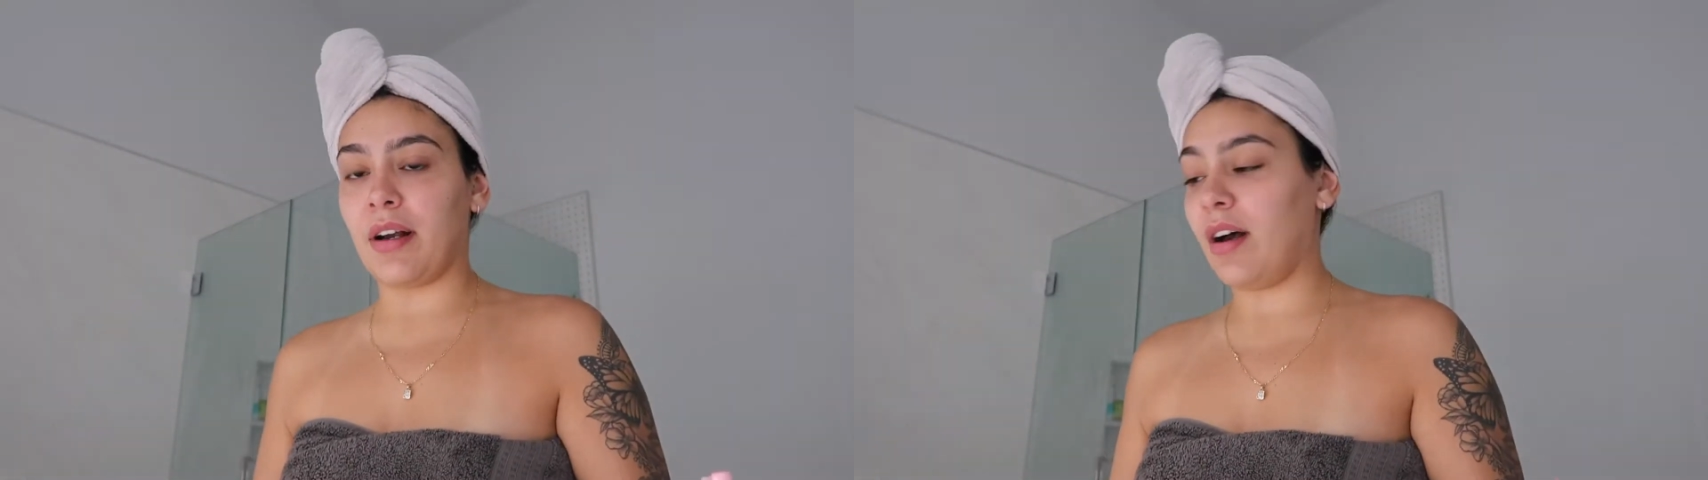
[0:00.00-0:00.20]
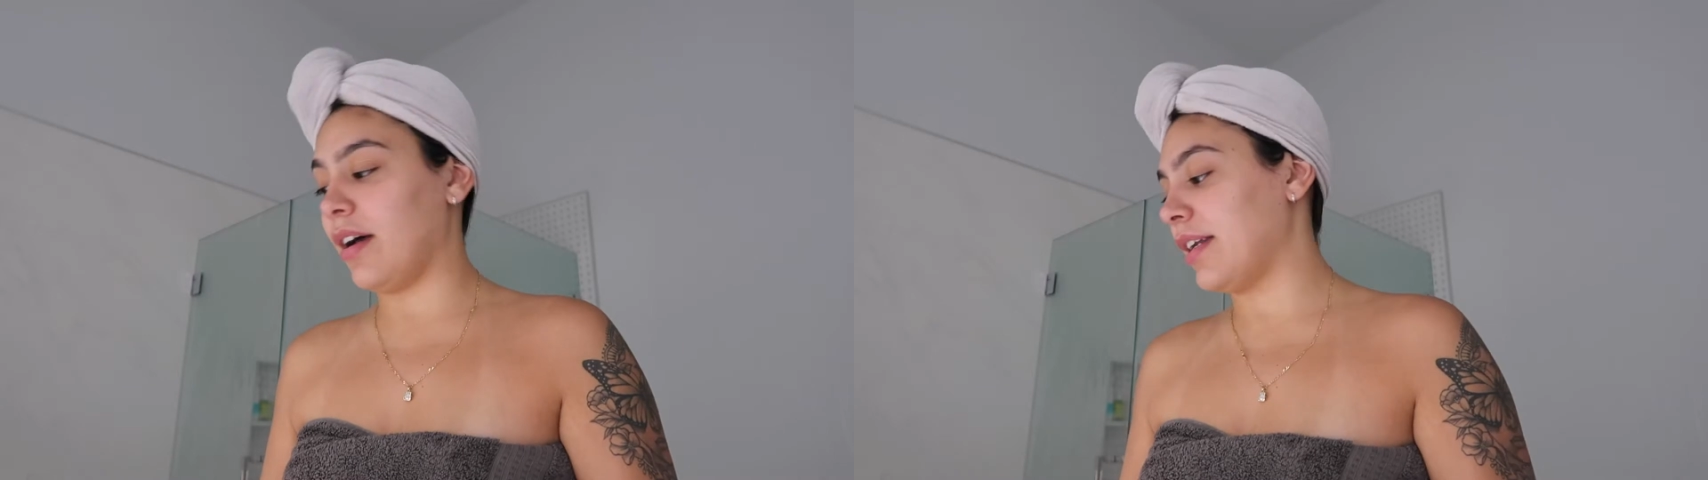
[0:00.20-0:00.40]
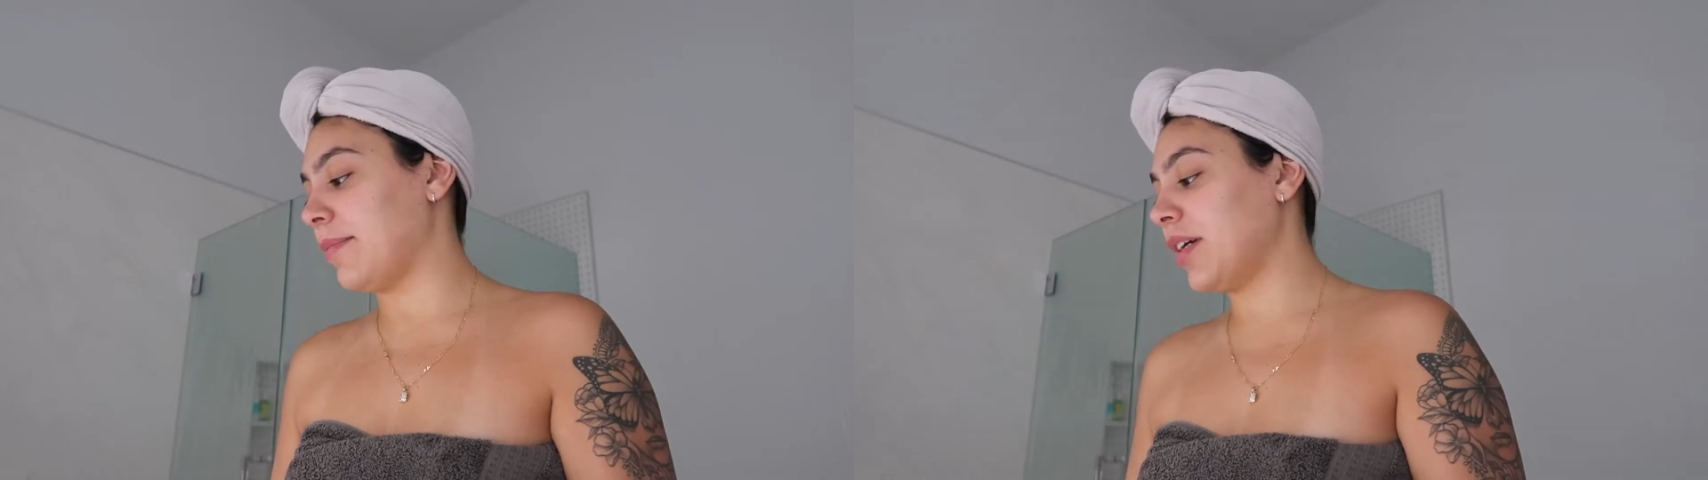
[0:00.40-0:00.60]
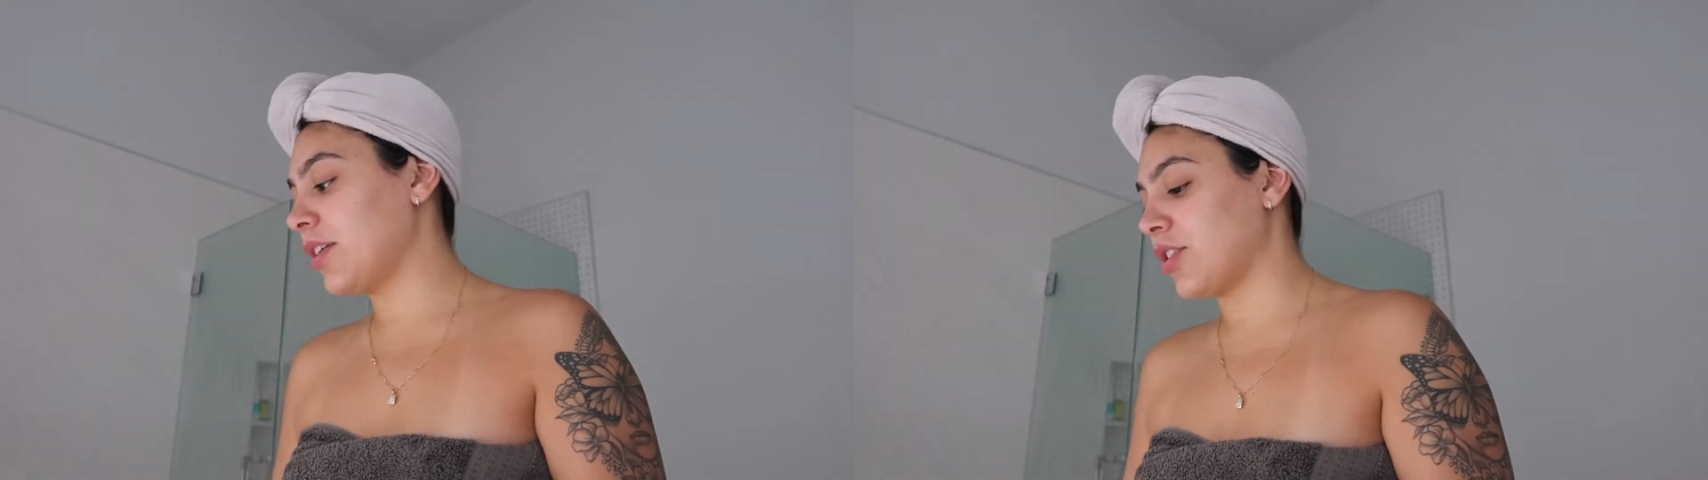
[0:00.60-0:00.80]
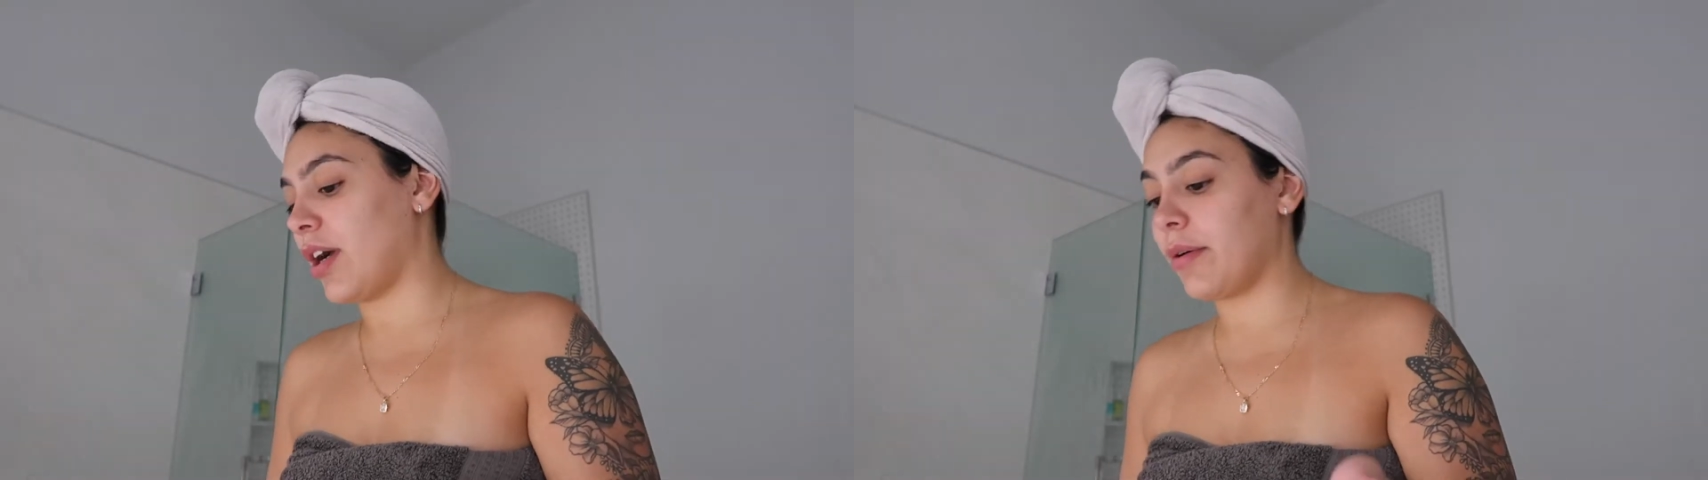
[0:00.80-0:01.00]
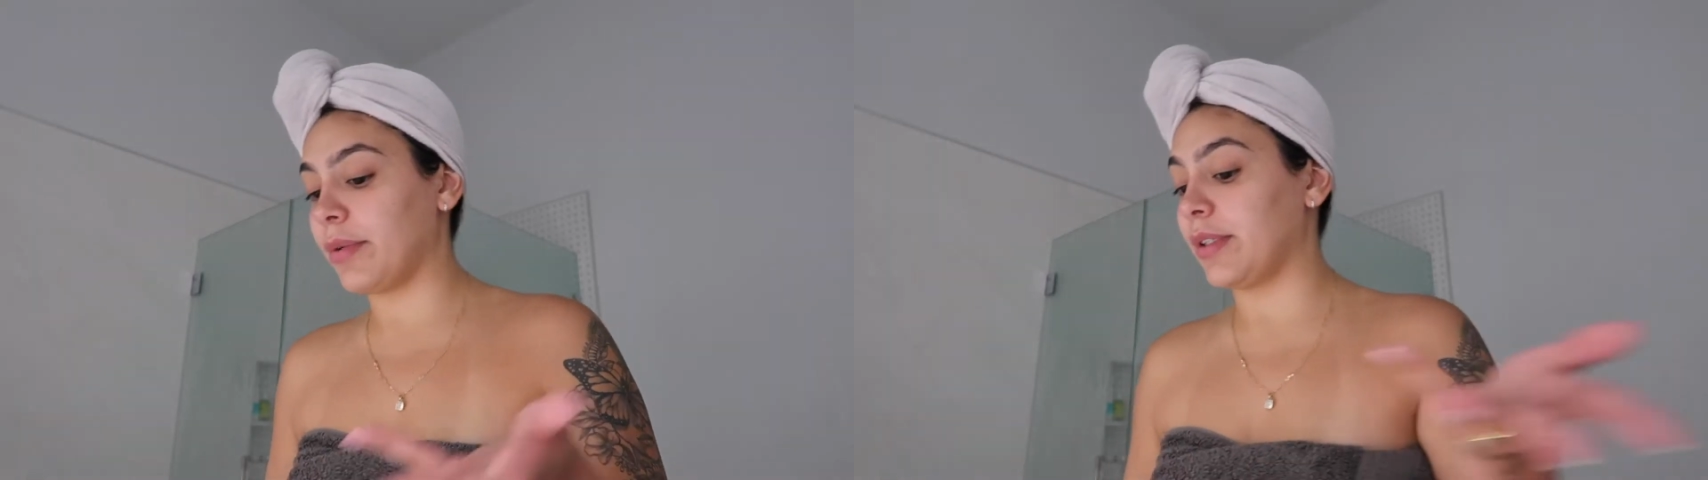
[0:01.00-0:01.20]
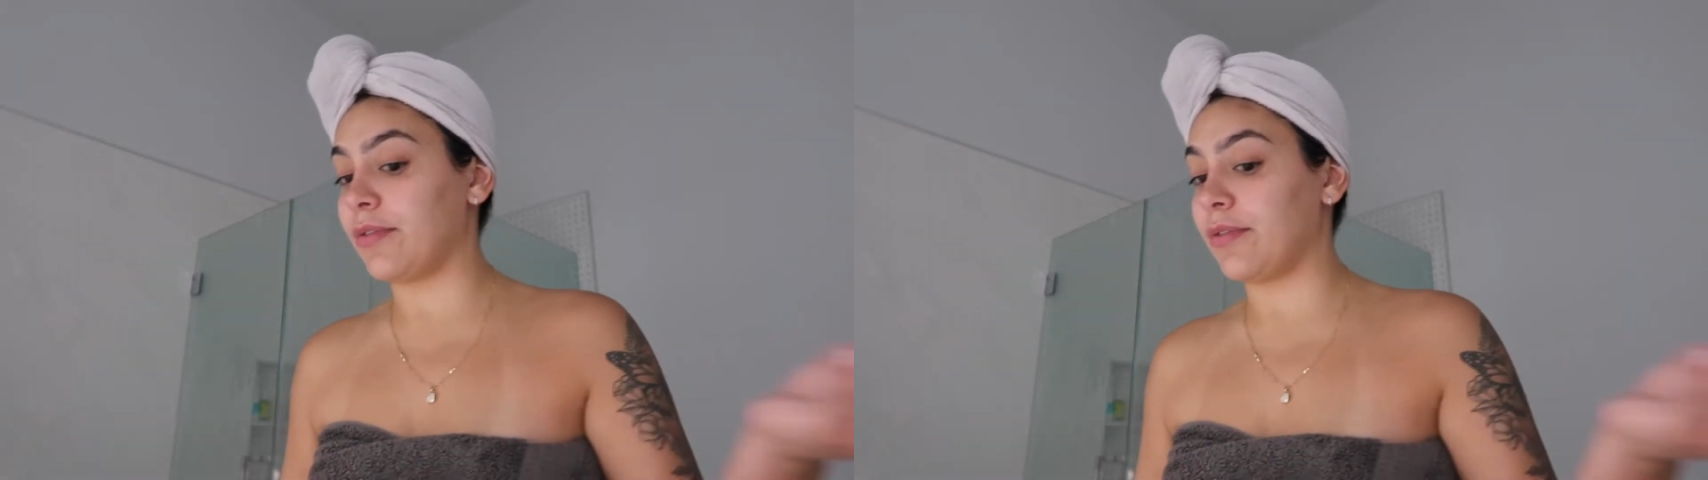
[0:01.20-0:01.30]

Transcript: hot and I'm not gonna shower with the